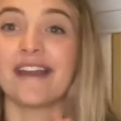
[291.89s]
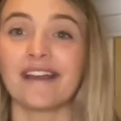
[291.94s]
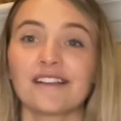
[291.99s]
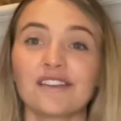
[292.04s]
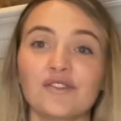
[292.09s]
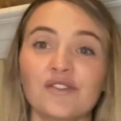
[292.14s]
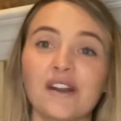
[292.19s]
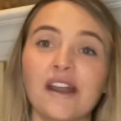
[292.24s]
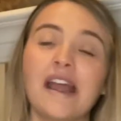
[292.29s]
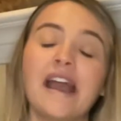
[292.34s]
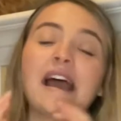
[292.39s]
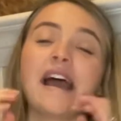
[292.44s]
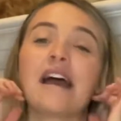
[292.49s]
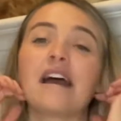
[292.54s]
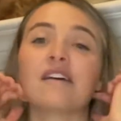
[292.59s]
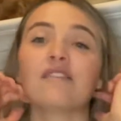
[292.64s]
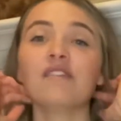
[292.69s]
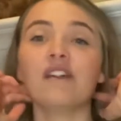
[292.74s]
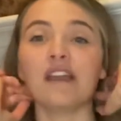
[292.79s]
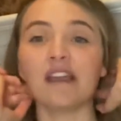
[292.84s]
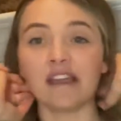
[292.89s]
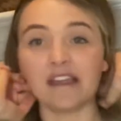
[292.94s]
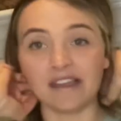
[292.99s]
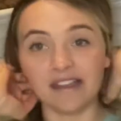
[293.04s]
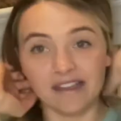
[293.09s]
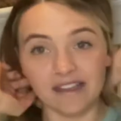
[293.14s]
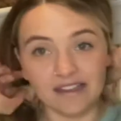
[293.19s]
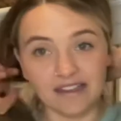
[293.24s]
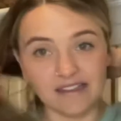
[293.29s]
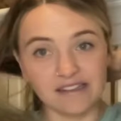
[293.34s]
Next one I have
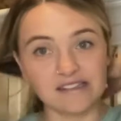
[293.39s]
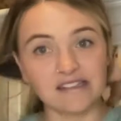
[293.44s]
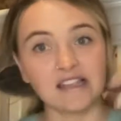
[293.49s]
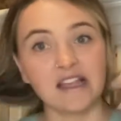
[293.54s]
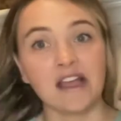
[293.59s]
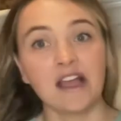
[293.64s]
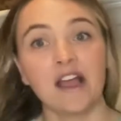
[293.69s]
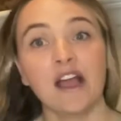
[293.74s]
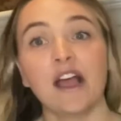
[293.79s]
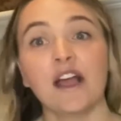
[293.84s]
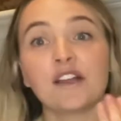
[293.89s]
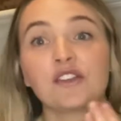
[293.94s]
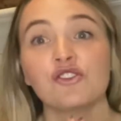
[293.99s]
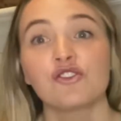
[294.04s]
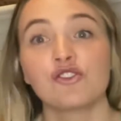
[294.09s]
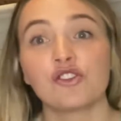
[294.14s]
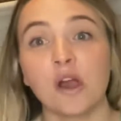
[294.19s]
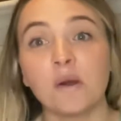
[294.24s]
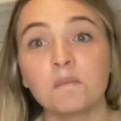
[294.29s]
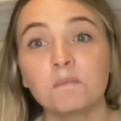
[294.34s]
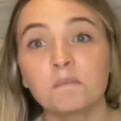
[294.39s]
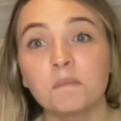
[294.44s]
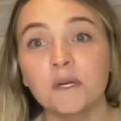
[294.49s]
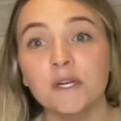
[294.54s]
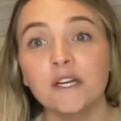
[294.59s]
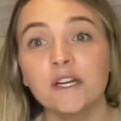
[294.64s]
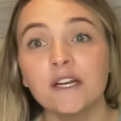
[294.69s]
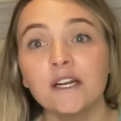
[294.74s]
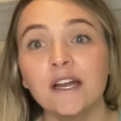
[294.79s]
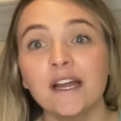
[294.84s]
is a
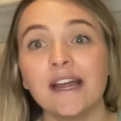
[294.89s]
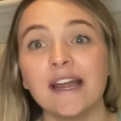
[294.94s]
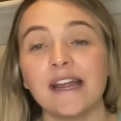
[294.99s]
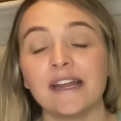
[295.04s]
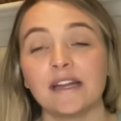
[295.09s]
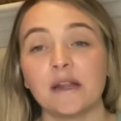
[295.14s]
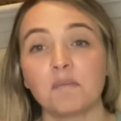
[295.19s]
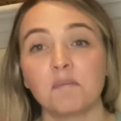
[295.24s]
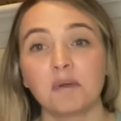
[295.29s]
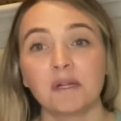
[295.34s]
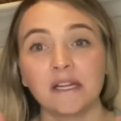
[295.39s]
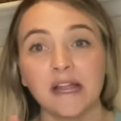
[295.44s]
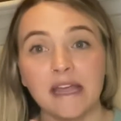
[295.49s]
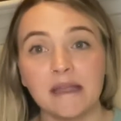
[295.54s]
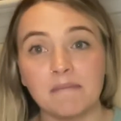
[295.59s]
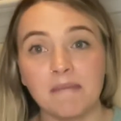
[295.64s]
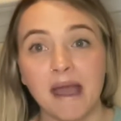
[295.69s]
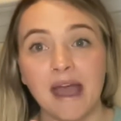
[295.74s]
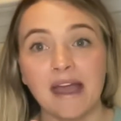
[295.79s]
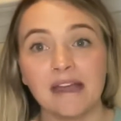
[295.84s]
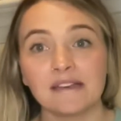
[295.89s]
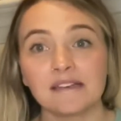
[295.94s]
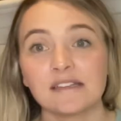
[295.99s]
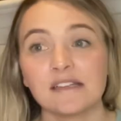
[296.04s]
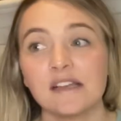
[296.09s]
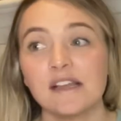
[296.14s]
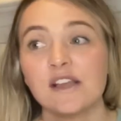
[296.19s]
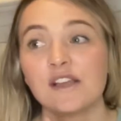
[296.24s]
jumper and a play mat.